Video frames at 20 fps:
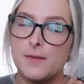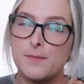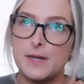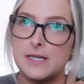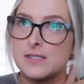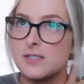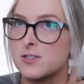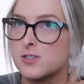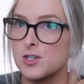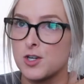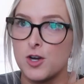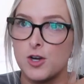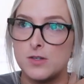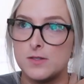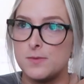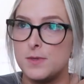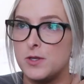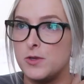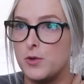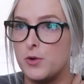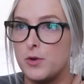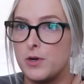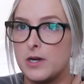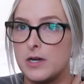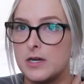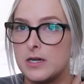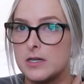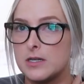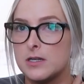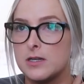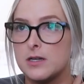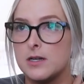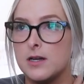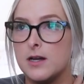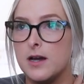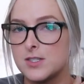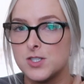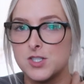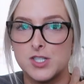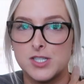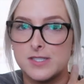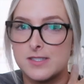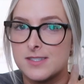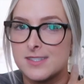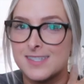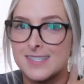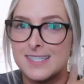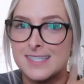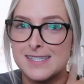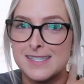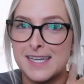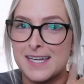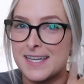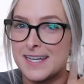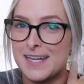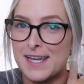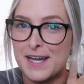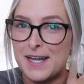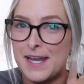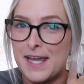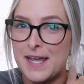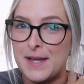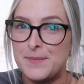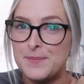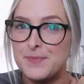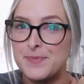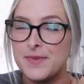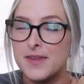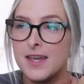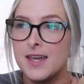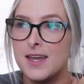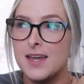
my sister calls me Laur. Just, it's like a nickname.